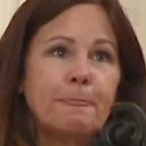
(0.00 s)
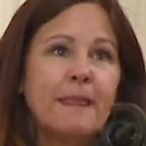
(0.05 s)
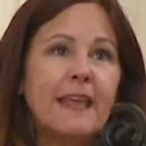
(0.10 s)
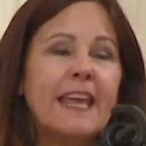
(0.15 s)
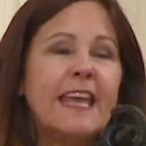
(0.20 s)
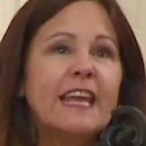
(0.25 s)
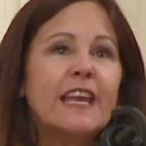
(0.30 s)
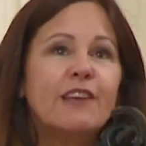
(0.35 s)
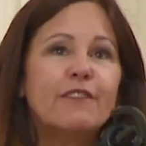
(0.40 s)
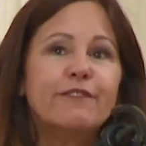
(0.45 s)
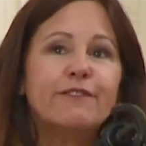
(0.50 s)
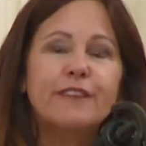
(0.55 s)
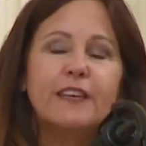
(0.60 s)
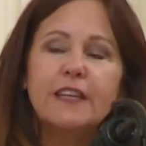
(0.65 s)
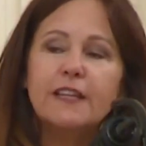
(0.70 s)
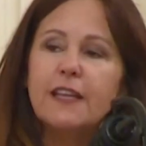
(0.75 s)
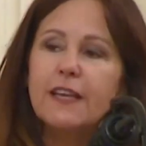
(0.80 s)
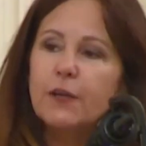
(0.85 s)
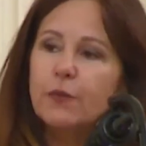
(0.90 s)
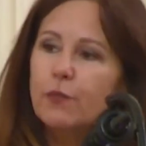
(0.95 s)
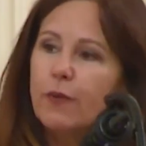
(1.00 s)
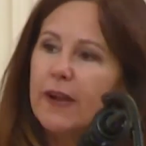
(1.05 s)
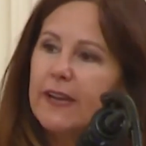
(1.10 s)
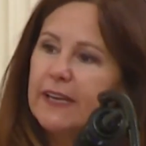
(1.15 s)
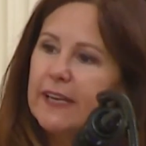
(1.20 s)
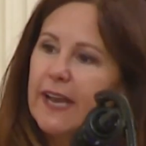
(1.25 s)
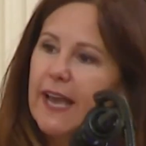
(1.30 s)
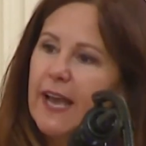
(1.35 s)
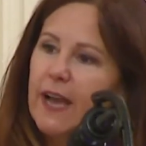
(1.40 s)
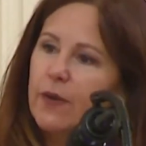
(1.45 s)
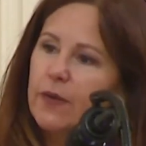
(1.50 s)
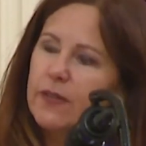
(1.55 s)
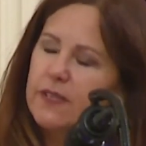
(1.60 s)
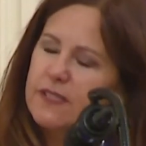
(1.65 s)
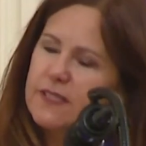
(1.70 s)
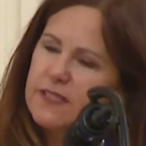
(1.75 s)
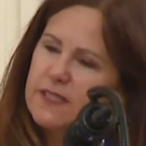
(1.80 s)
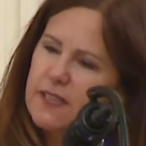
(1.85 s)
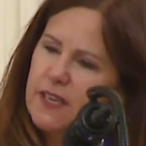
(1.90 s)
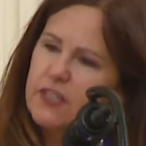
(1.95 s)
And I feel like right now is
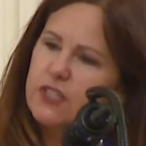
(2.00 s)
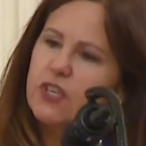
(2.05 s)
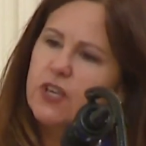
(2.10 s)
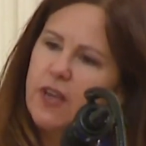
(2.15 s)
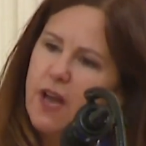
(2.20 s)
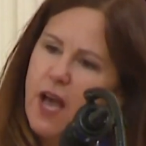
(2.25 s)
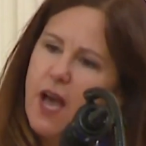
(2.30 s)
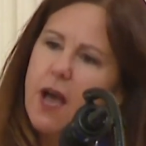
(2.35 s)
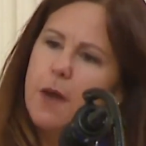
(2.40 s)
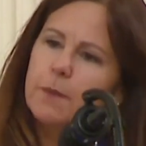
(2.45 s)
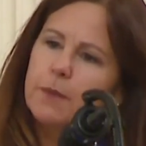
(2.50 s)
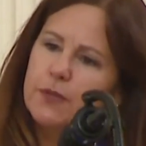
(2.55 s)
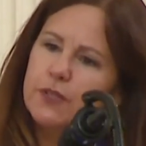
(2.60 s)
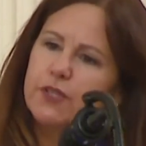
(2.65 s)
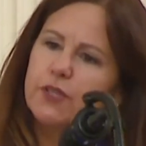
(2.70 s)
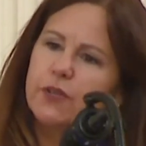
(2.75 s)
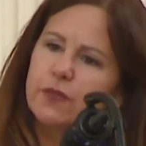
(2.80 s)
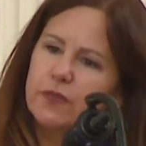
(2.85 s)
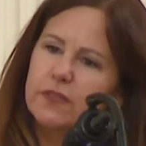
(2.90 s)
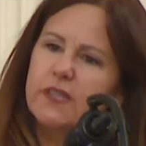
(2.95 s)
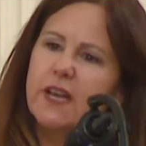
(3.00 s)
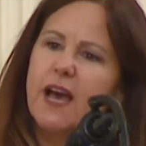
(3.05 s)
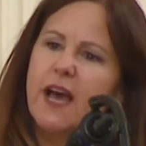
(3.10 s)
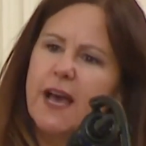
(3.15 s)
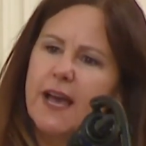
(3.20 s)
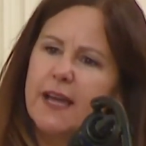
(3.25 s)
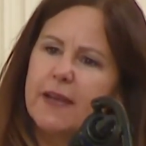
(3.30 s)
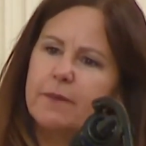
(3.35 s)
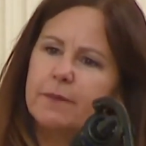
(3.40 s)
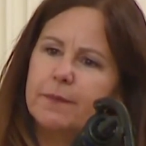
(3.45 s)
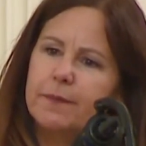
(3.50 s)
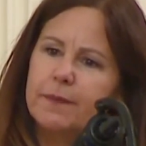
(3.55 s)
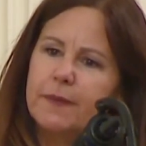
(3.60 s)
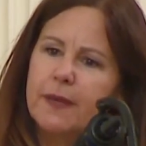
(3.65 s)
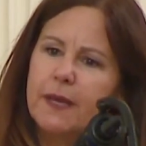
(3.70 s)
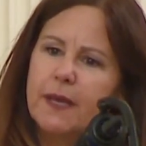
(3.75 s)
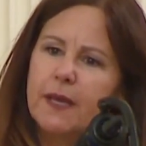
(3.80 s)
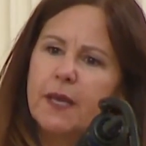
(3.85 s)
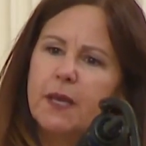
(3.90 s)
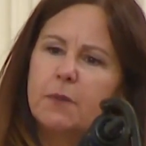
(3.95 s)
such an opportune time
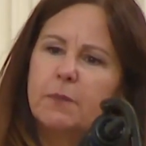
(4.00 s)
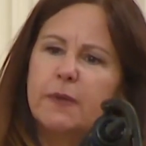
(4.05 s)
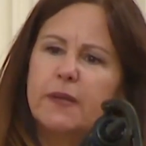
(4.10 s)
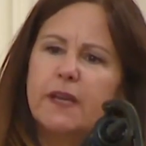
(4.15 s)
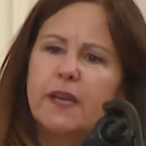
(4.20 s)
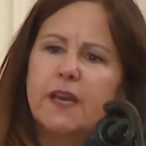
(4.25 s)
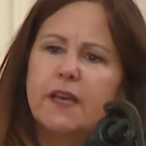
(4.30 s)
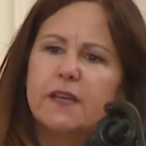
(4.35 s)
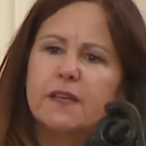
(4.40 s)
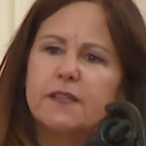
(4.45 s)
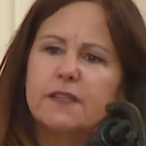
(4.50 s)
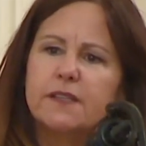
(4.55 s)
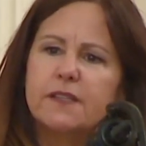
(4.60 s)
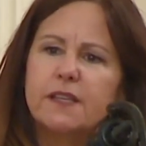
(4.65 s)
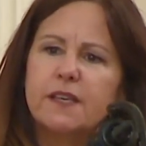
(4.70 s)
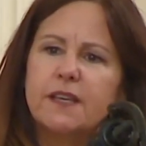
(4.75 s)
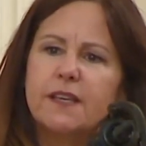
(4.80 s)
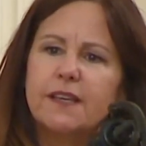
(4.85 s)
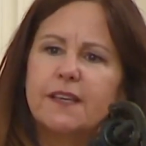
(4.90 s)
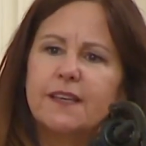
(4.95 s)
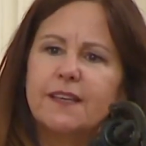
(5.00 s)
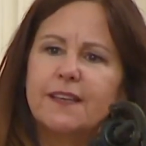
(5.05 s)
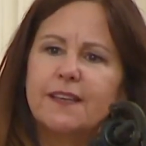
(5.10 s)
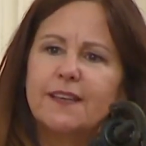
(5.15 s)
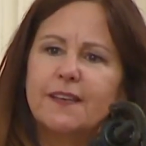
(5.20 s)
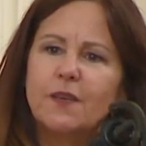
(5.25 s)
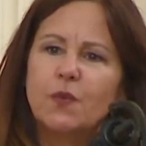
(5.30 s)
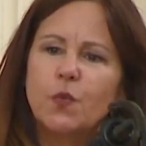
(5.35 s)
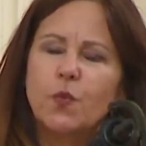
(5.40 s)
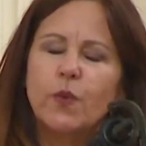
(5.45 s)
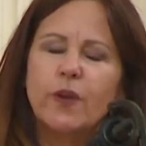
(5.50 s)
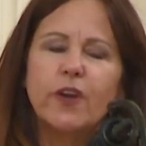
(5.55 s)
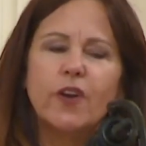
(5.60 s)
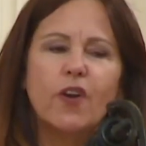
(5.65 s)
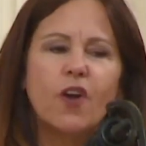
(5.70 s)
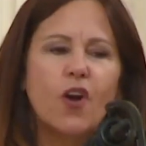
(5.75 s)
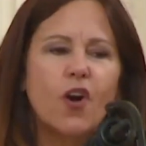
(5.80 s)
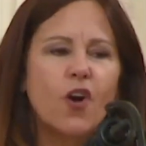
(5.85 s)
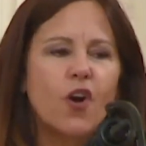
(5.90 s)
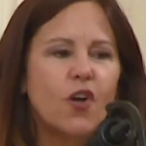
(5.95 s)
because we're
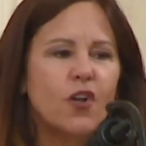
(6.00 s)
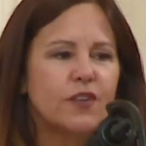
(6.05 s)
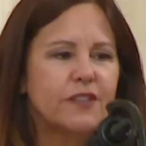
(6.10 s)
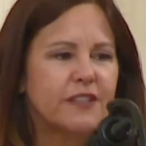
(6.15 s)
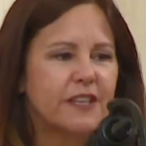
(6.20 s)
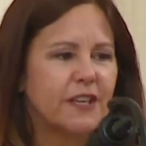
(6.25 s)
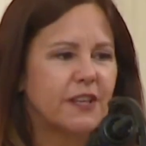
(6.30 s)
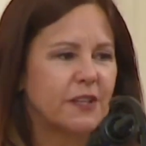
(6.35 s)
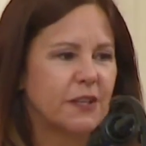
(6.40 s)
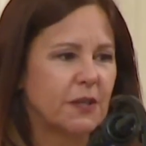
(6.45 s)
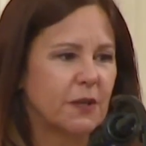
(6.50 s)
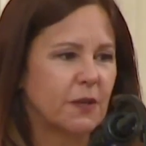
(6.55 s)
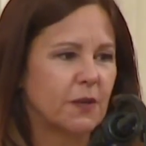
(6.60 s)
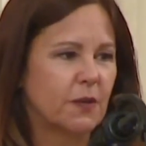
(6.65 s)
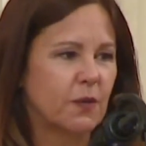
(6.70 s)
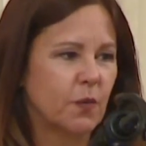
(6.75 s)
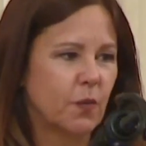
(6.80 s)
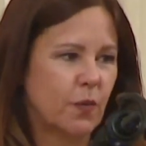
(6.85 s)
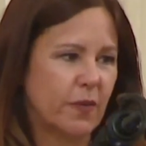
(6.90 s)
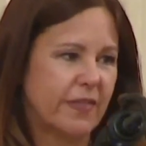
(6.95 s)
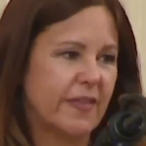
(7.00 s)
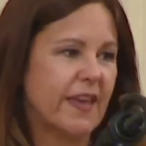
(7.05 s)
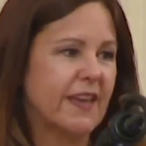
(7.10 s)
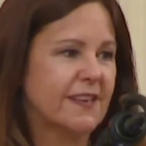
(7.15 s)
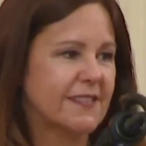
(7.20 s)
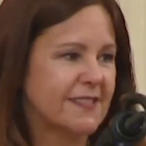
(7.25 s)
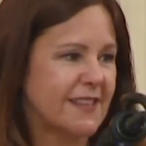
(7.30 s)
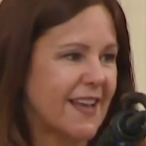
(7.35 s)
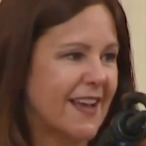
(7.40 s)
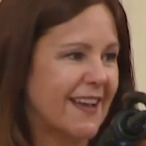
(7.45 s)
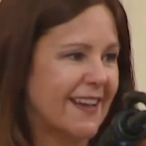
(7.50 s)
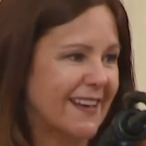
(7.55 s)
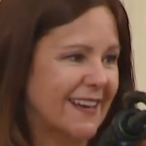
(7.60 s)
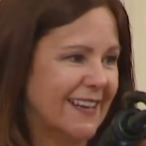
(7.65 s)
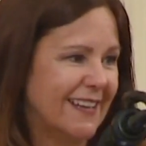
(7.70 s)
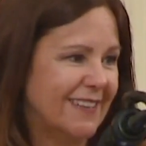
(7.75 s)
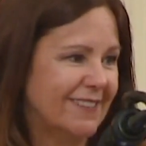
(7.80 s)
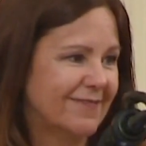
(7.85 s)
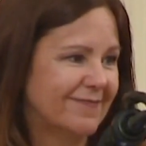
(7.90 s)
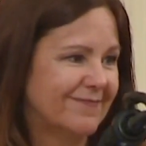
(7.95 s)
all dealing with
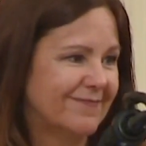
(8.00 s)
anxiety.